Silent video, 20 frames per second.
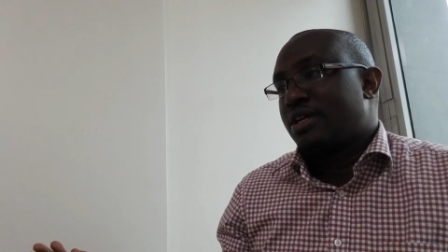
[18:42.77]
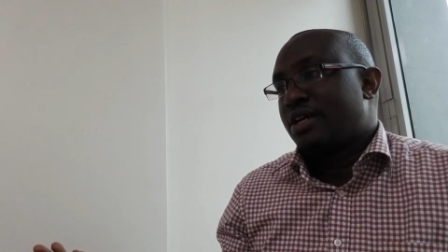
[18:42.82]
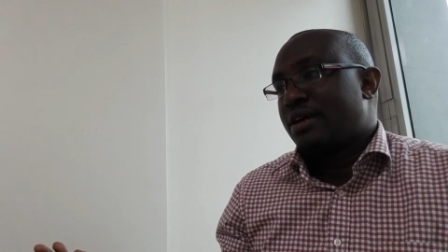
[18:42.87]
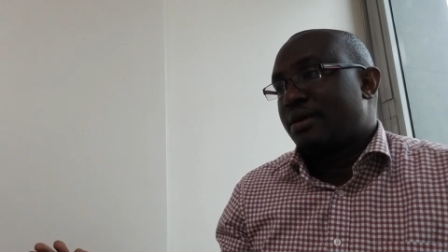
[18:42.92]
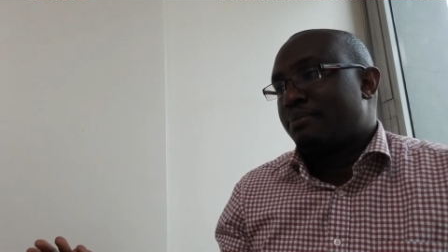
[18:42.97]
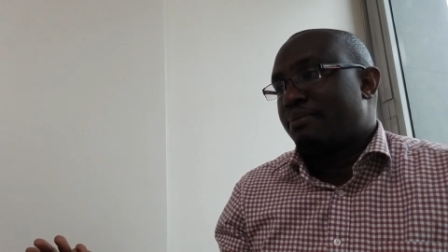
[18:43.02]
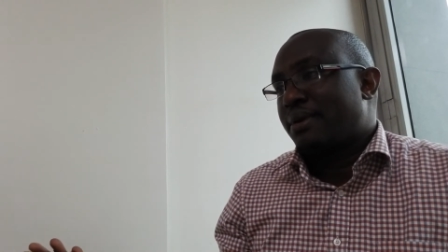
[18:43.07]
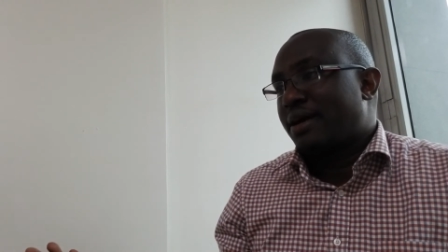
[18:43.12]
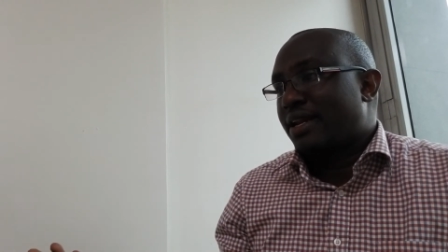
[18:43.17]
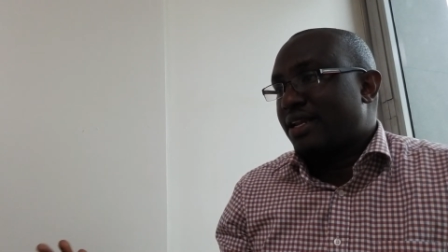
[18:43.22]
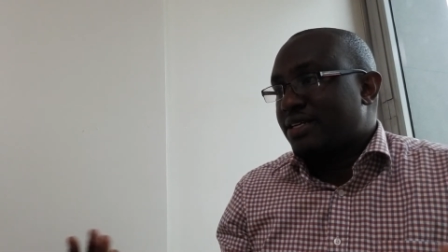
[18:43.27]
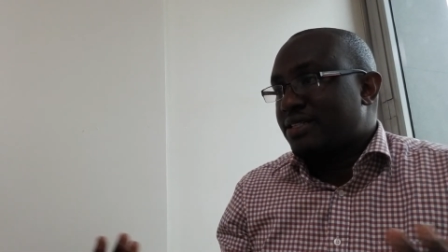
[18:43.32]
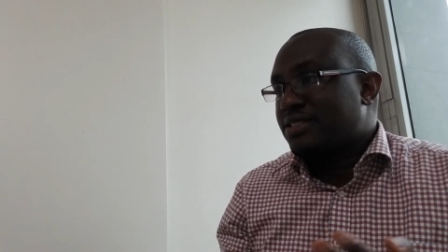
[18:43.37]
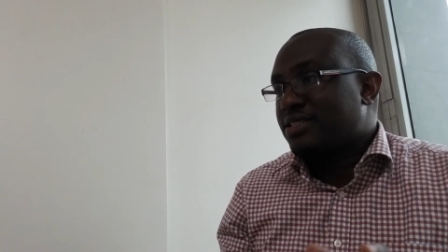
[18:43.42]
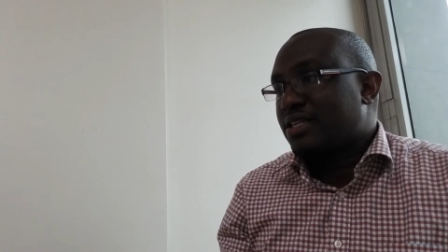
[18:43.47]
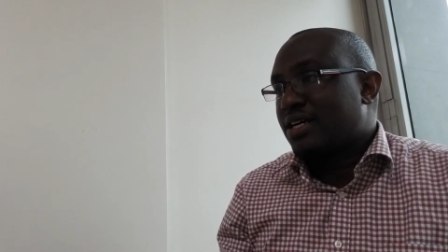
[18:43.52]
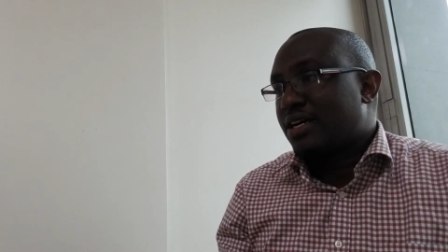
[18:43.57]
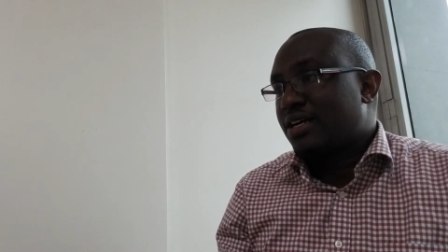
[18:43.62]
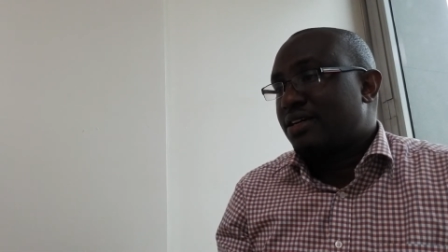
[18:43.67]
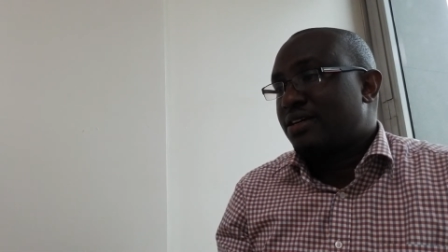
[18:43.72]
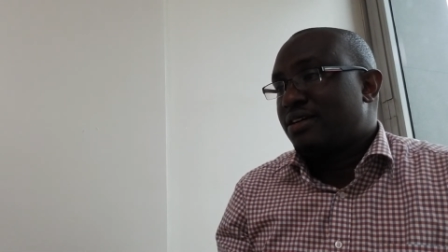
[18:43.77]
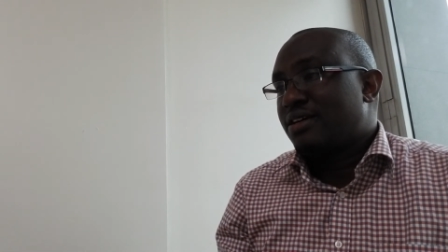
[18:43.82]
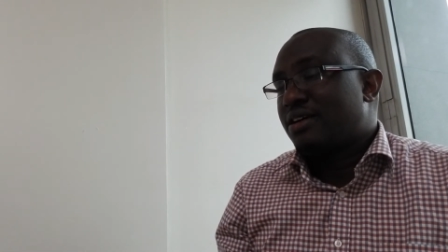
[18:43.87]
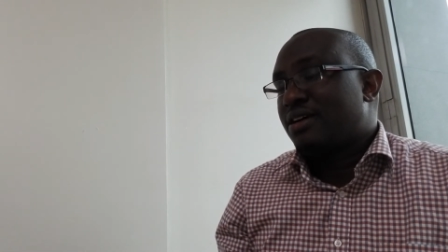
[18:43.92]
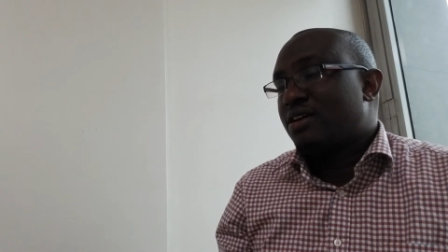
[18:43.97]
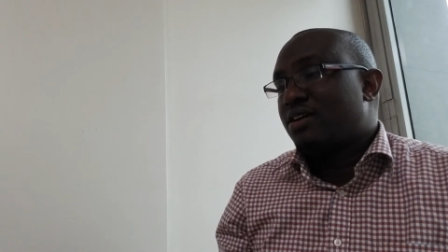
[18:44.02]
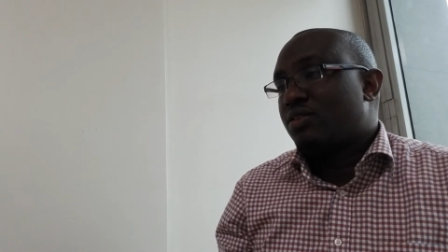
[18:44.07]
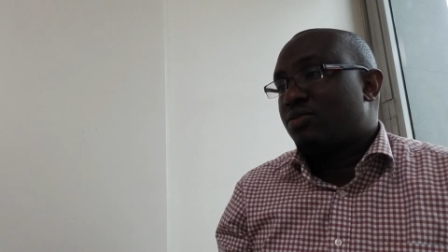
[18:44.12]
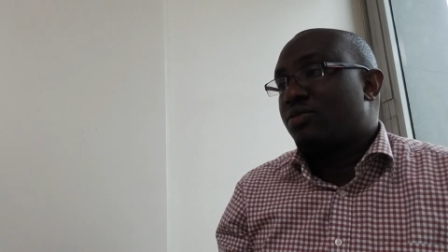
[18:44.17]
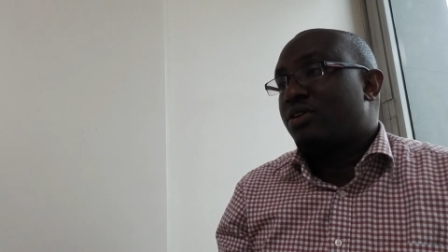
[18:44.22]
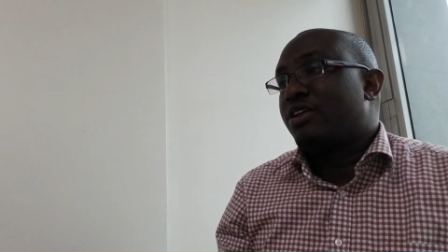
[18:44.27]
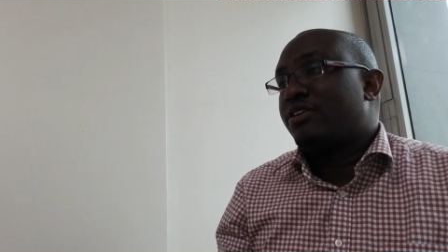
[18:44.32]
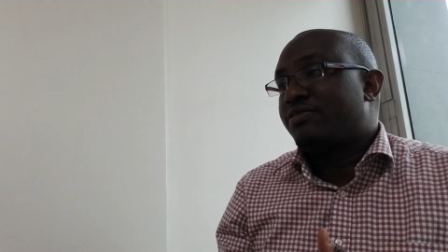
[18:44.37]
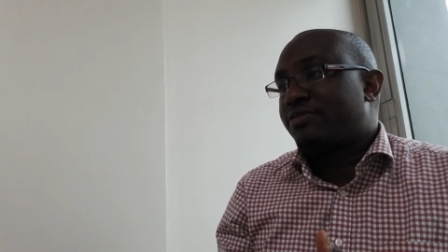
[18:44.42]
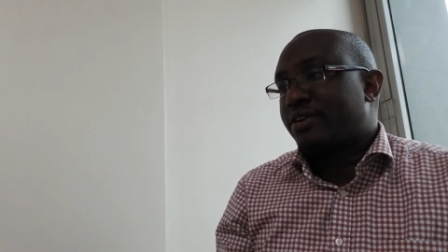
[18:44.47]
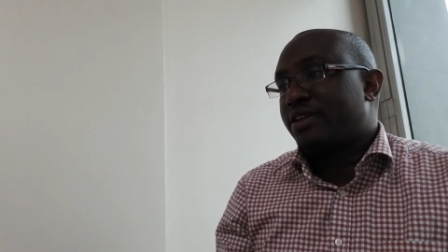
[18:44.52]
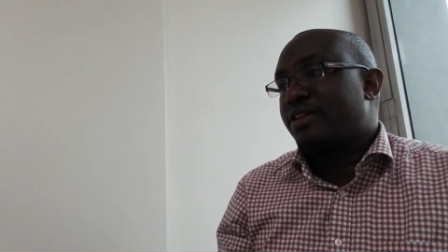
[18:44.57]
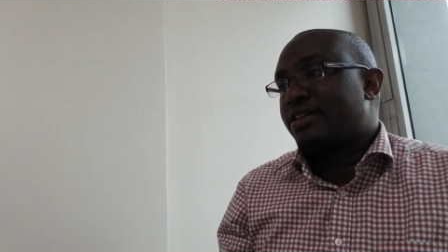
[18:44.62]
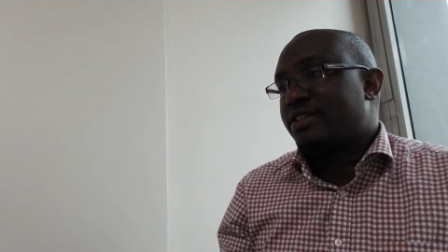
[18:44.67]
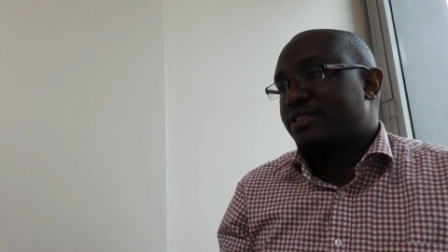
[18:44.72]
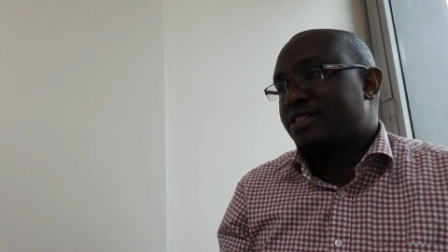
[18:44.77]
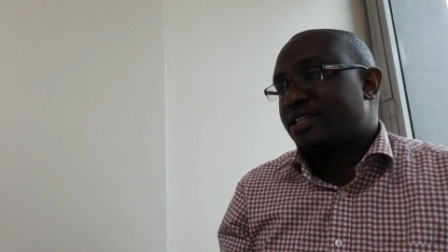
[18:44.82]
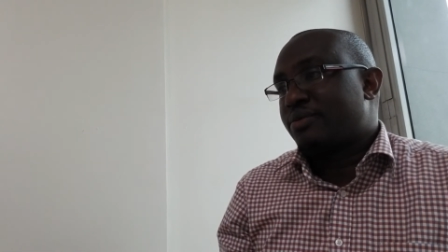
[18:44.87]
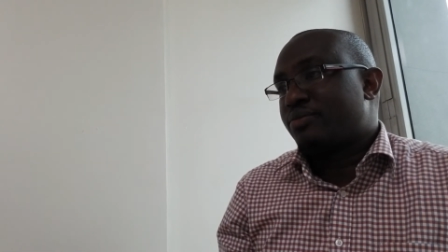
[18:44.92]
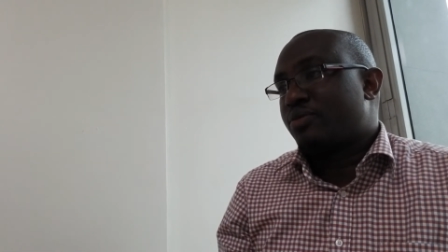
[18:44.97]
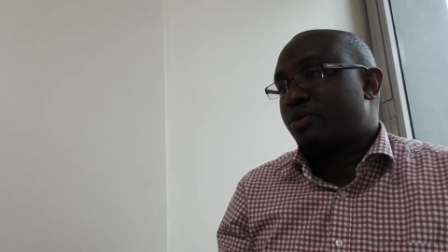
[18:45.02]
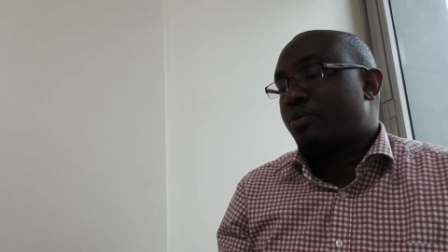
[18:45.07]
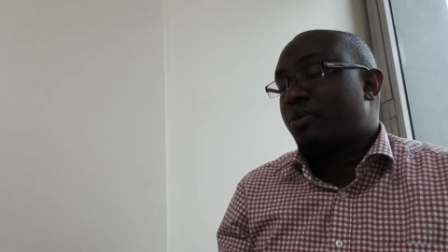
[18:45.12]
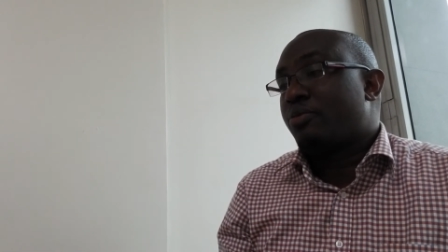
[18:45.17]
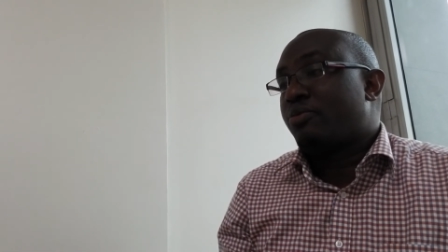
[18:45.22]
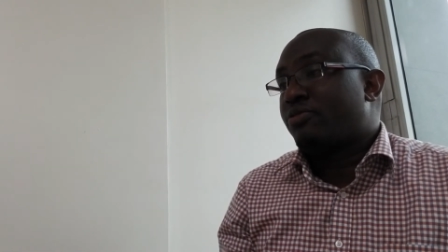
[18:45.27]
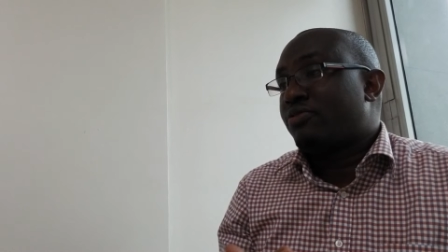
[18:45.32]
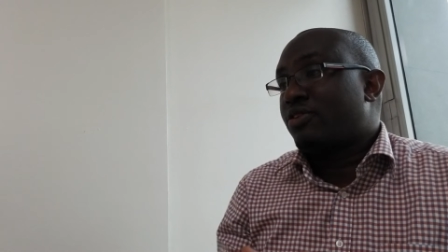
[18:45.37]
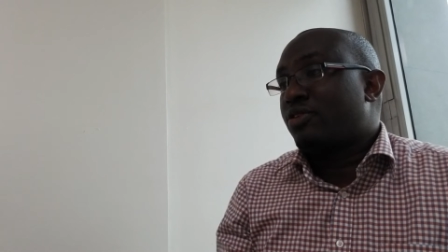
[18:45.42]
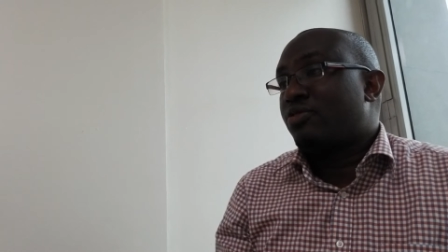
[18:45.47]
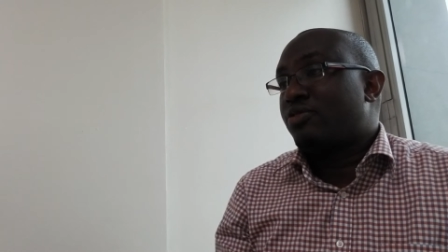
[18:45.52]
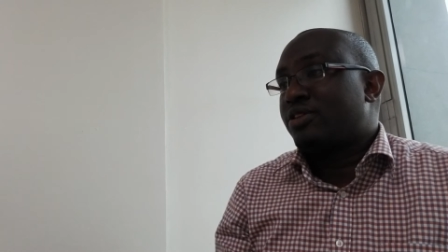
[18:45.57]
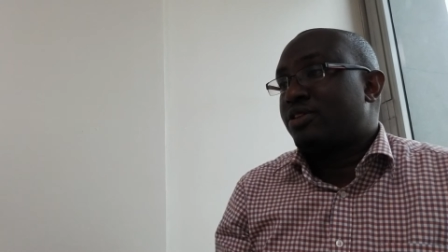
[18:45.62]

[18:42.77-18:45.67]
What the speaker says: Malaysia will feel the same way people feel when